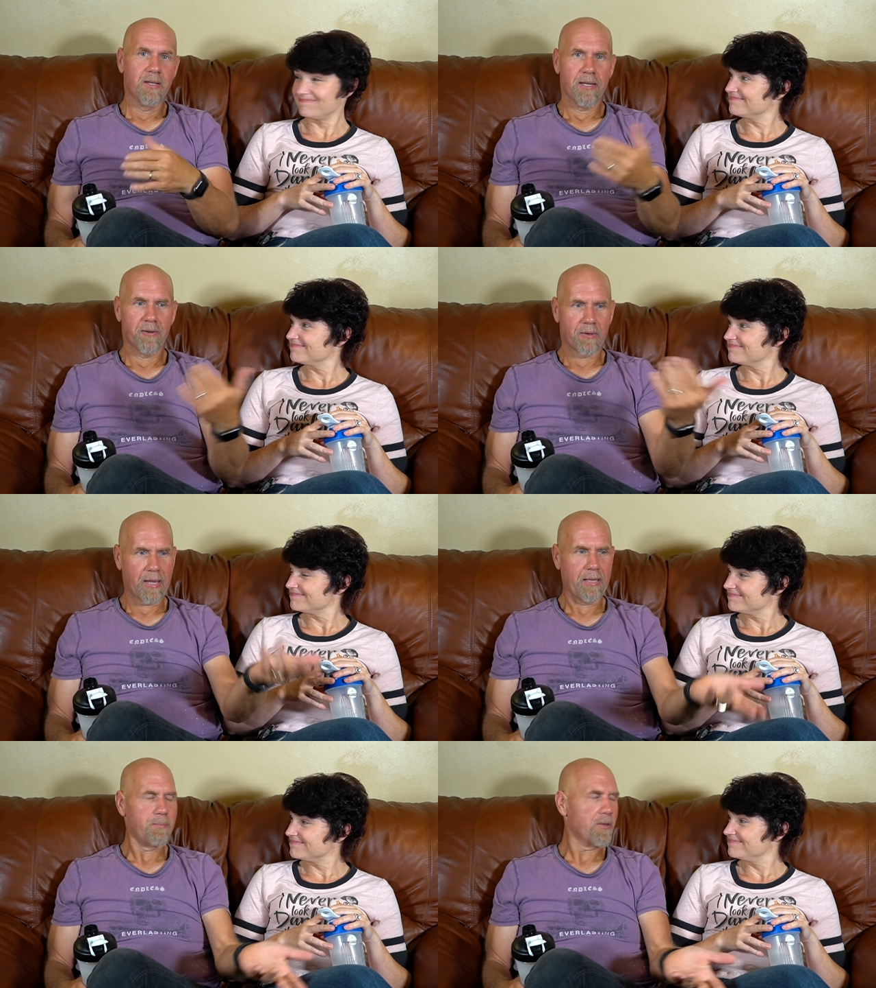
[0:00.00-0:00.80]
Speaker 1: you know,
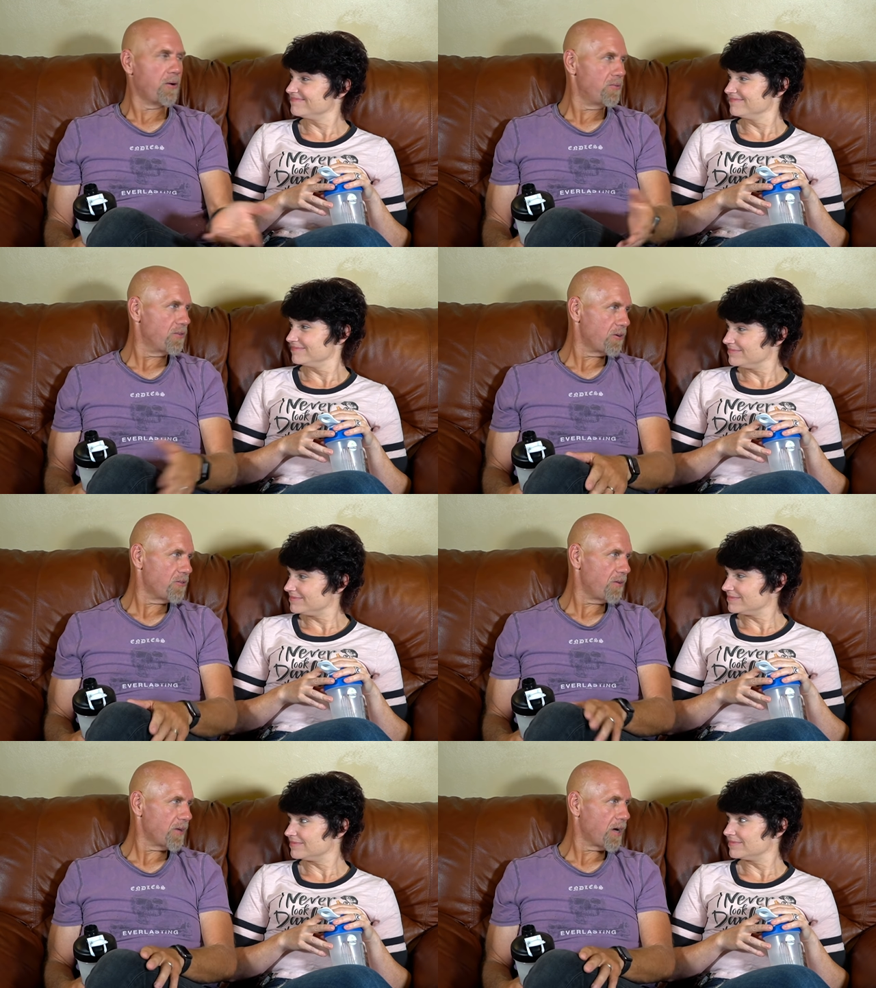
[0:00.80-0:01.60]
Caleb goes starts
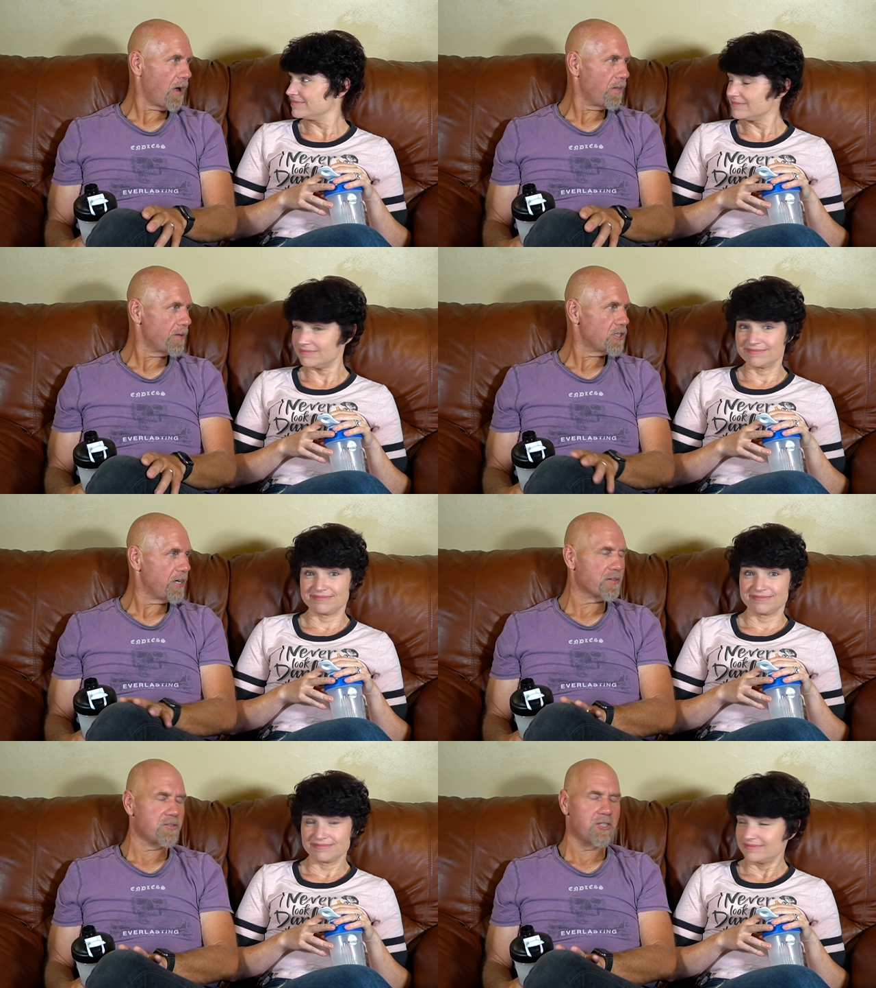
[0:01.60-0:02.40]
off to college
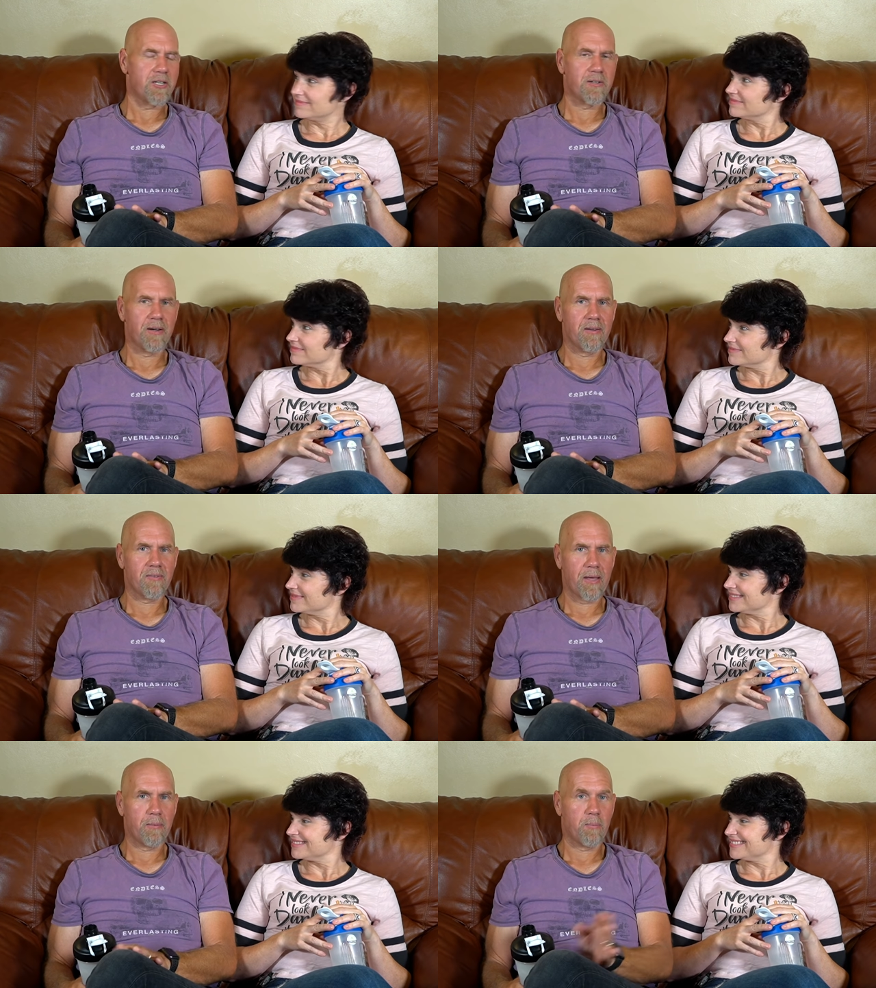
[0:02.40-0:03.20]
next year, and it's
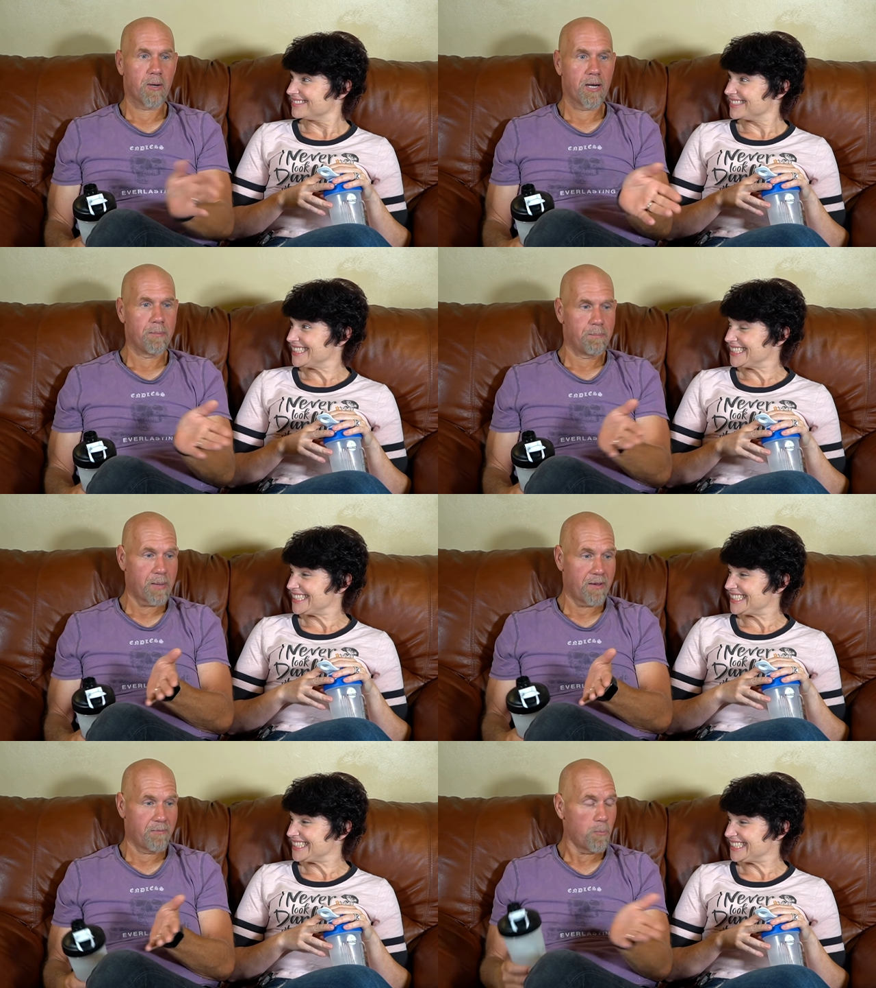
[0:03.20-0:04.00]
like we're gonna
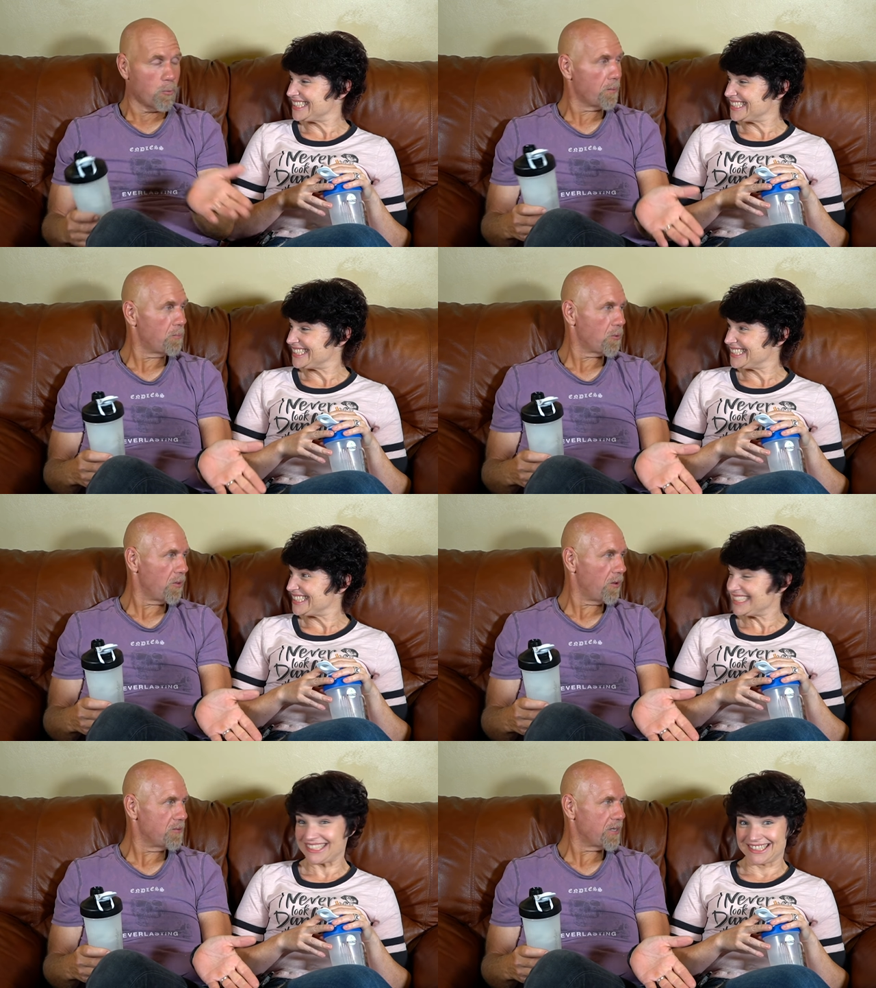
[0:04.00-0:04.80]
have more and more
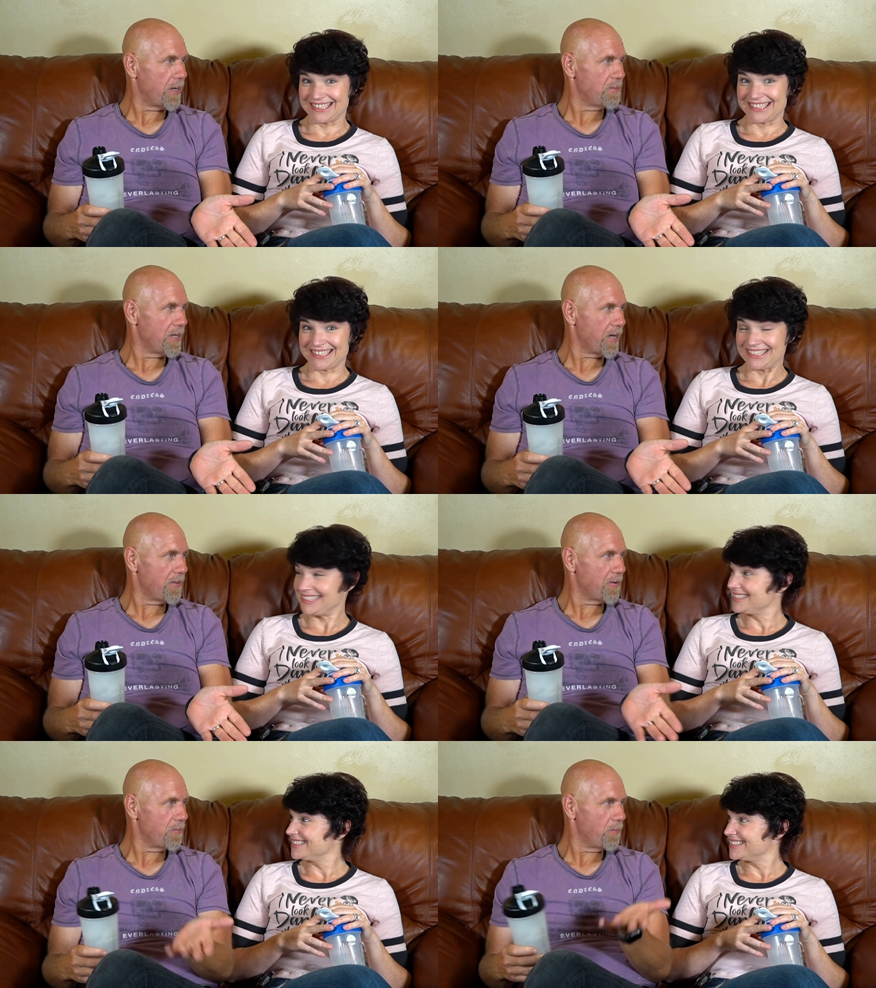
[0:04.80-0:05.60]
alone time
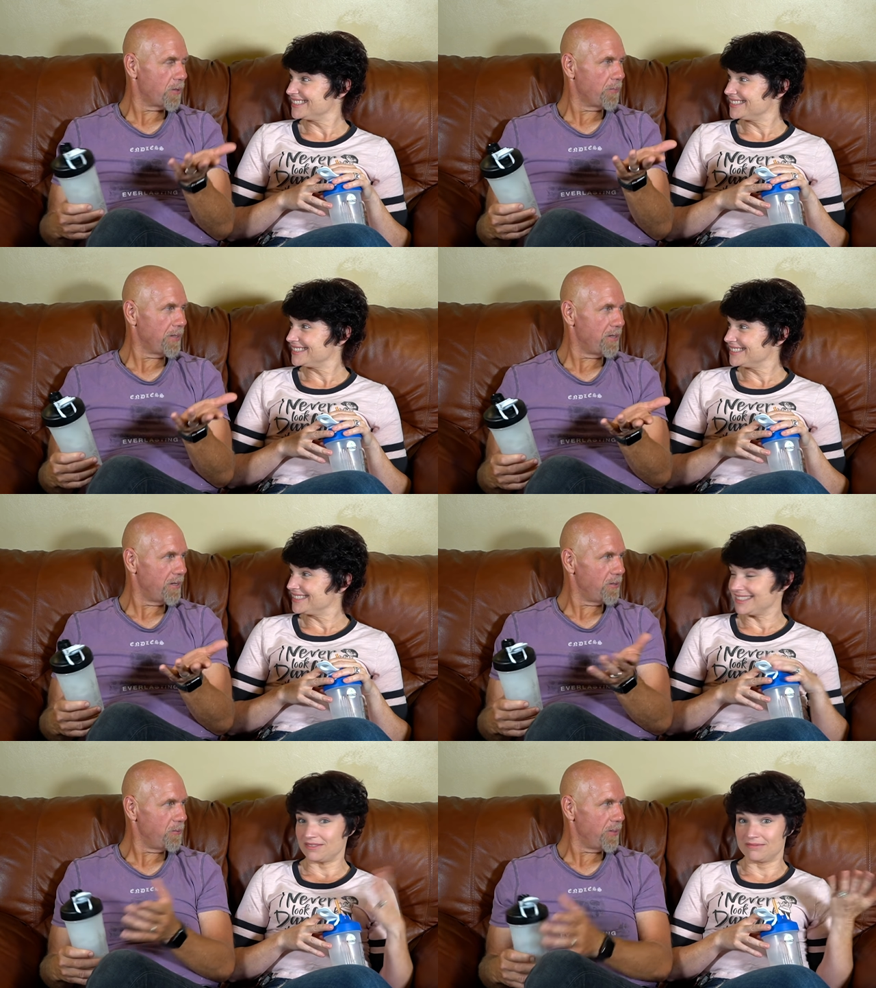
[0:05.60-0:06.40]
together. What do we
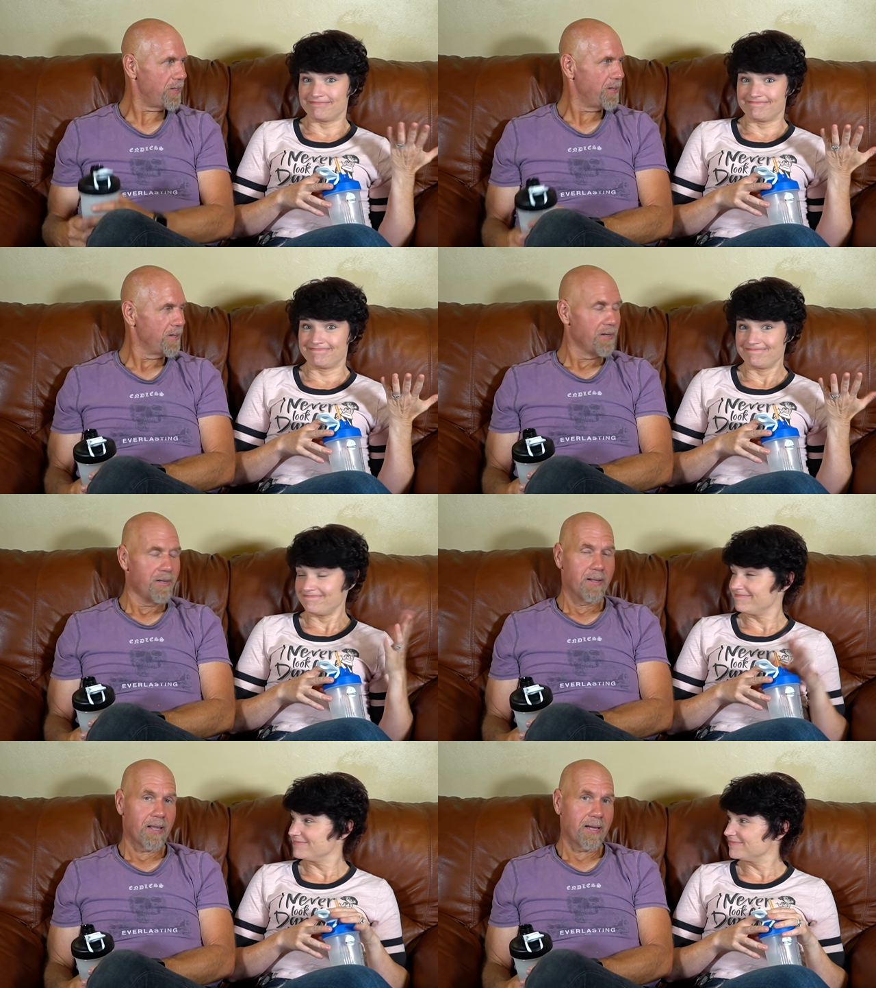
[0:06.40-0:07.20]
do? And
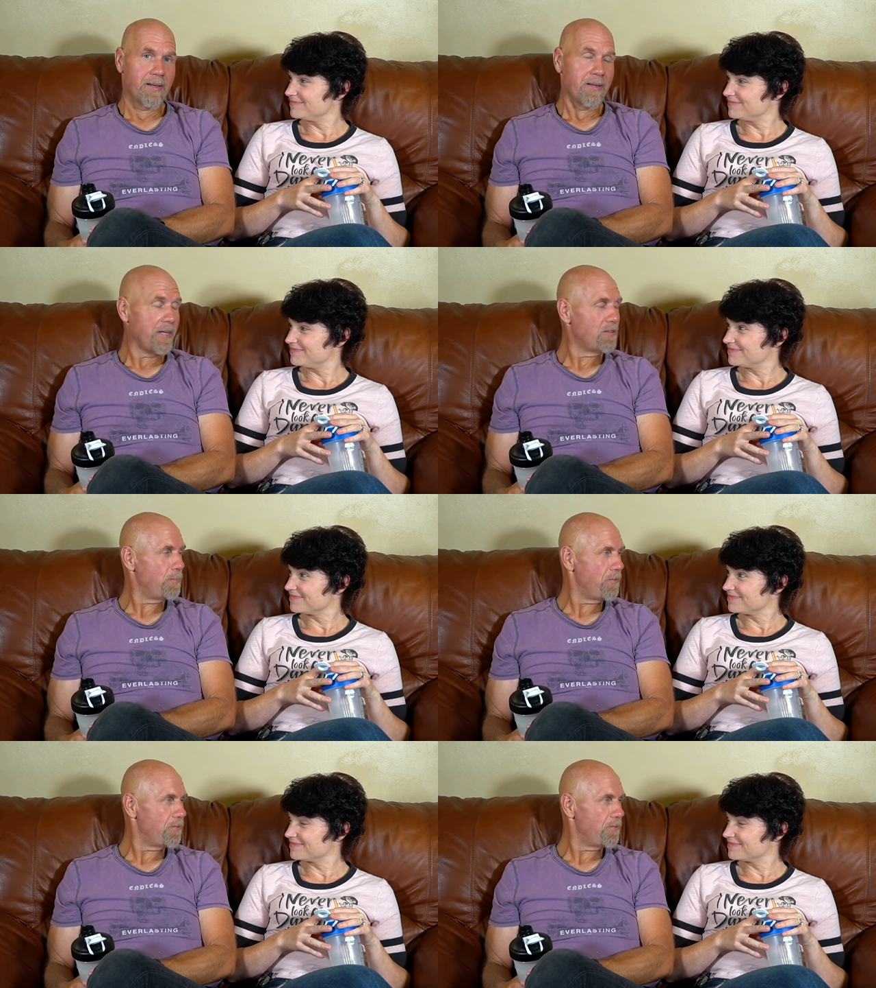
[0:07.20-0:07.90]
like, it's been